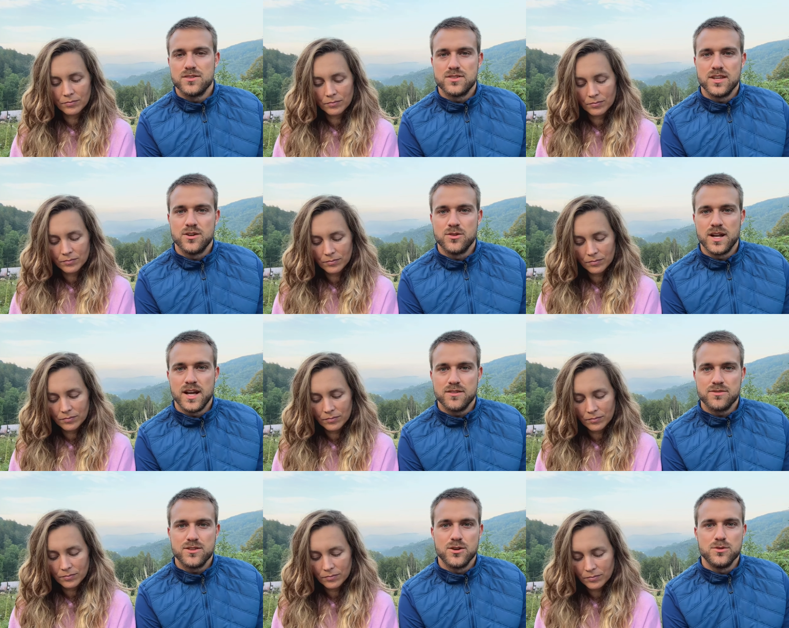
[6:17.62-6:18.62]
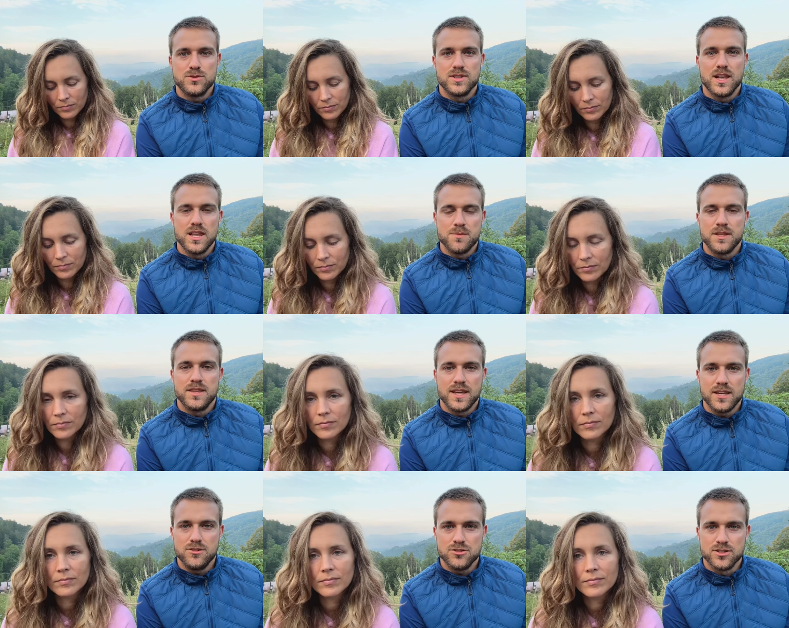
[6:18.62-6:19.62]
Speaker 1: they don't have those
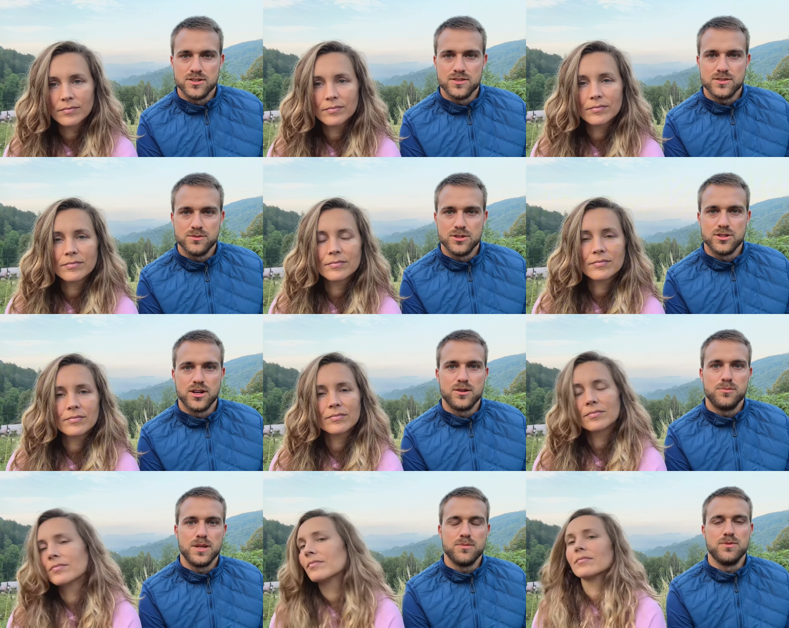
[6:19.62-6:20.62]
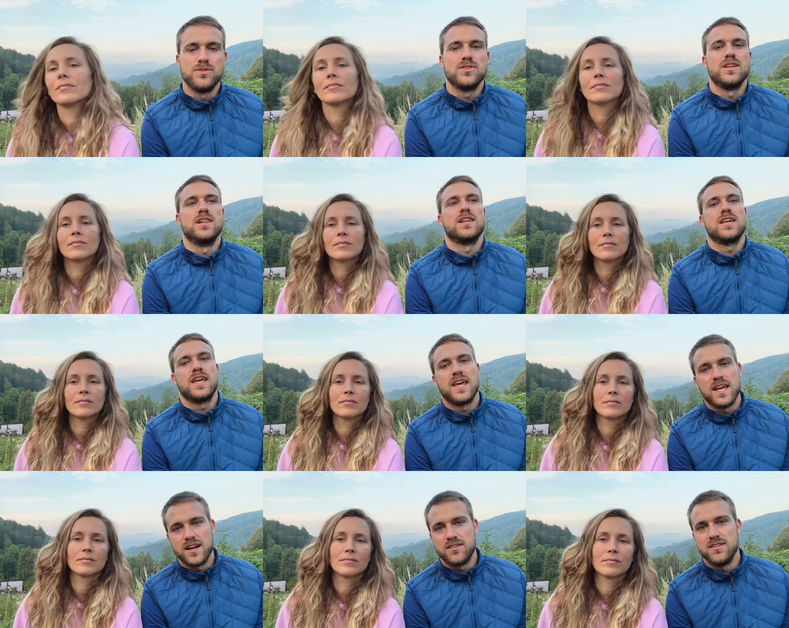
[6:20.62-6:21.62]
limitations which other people still
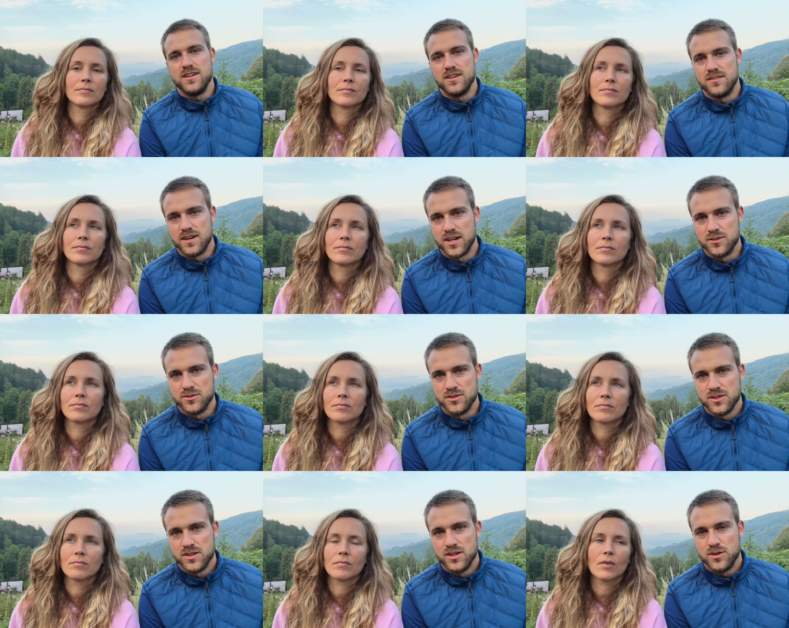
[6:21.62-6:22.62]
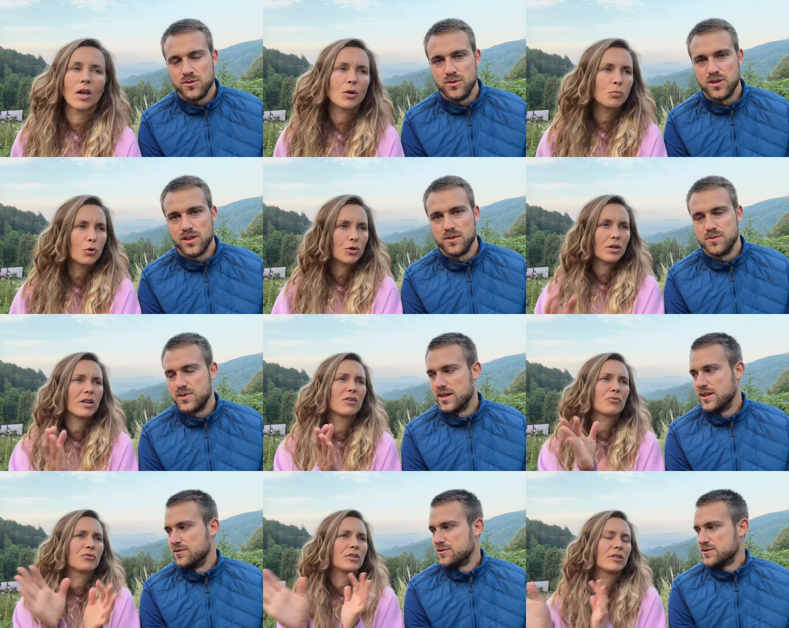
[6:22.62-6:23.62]
carry around. And what
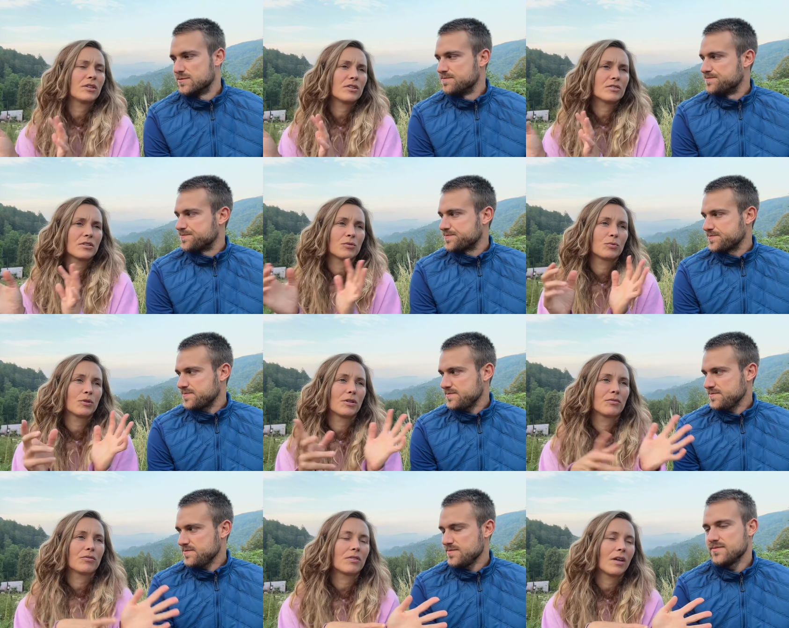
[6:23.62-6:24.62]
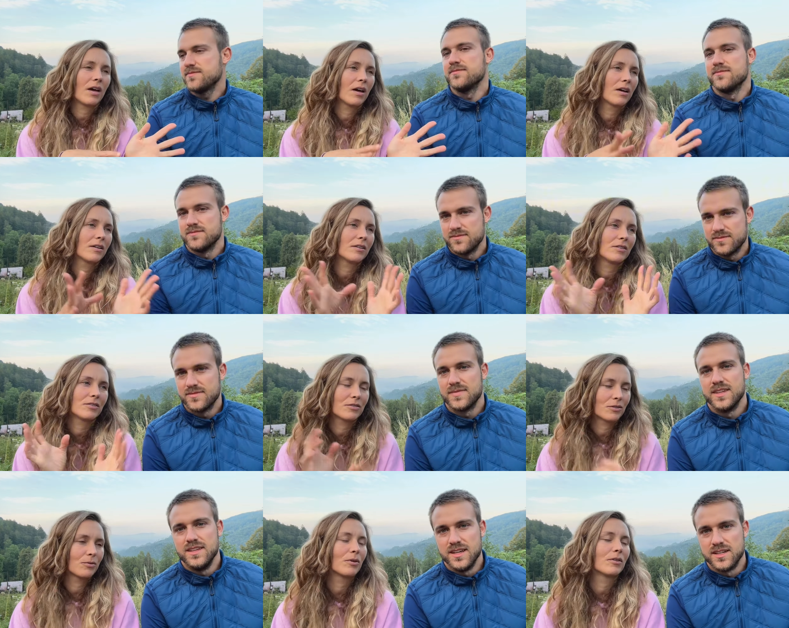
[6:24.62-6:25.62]
themselves. if
Speaker 2: this and what if that and
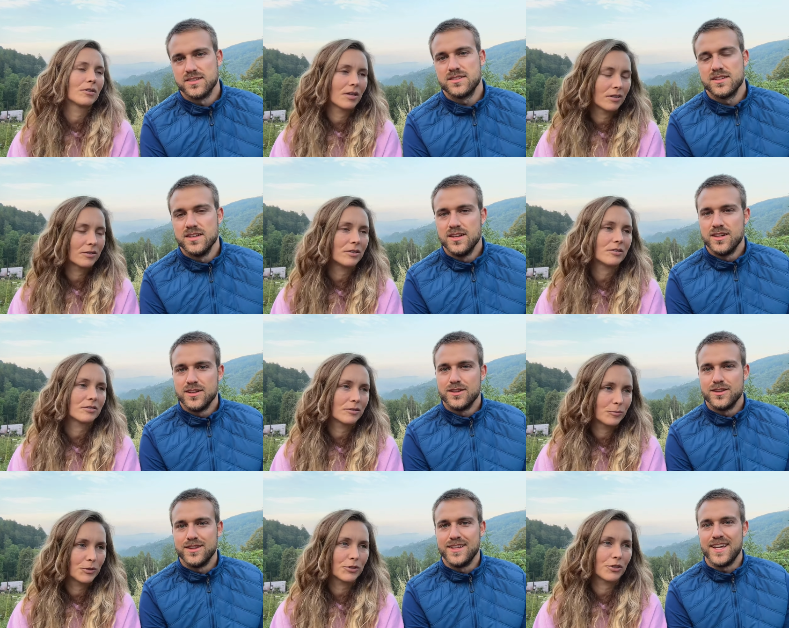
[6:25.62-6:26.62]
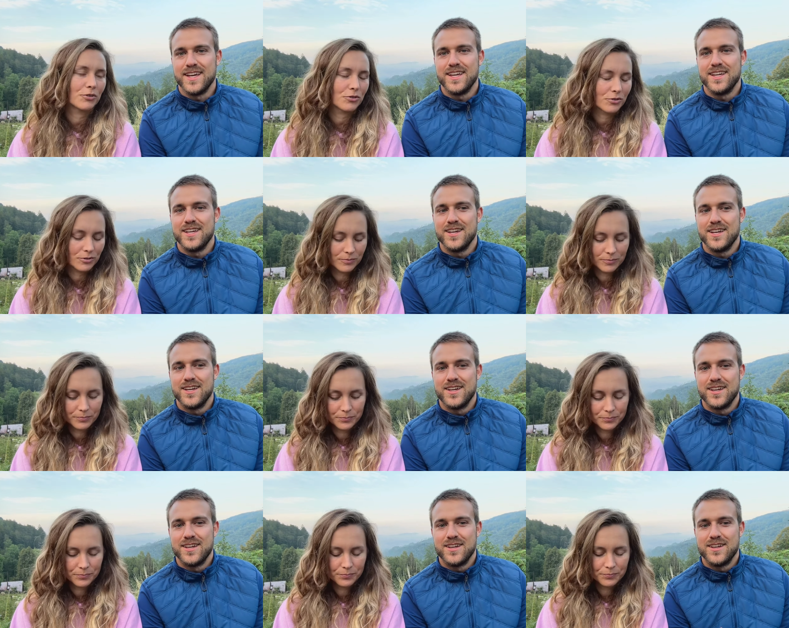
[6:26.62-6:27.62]
so yes. on. Yeah, these
Speaker 1: They
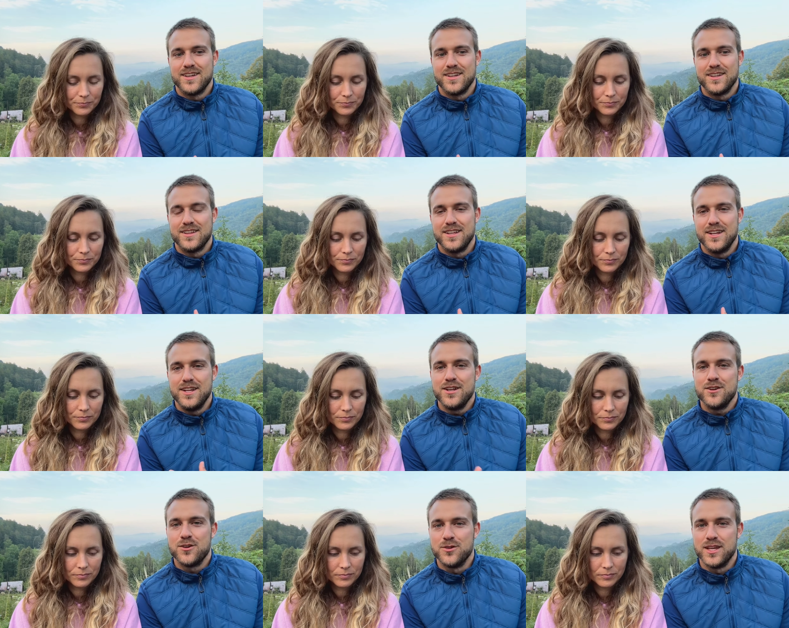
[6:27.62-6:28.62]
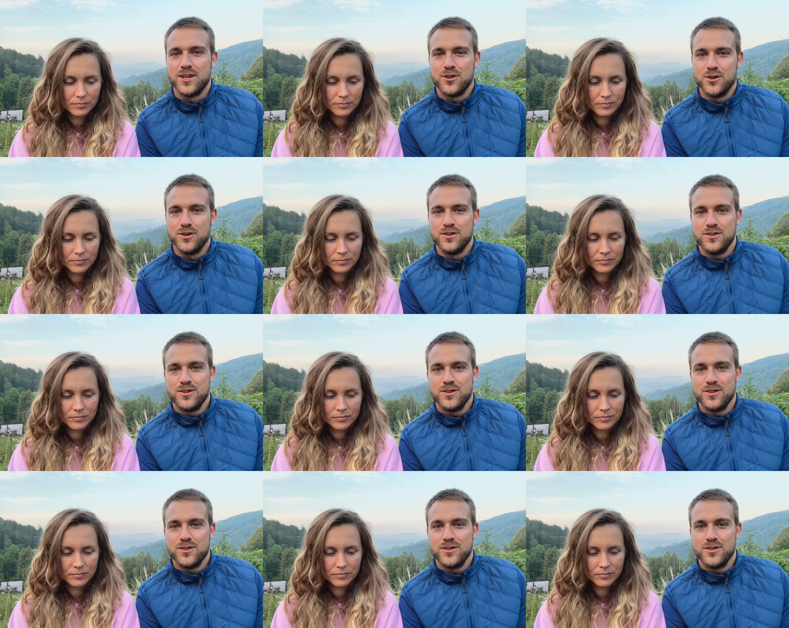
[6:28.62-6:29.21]
they didn't know they couldn't,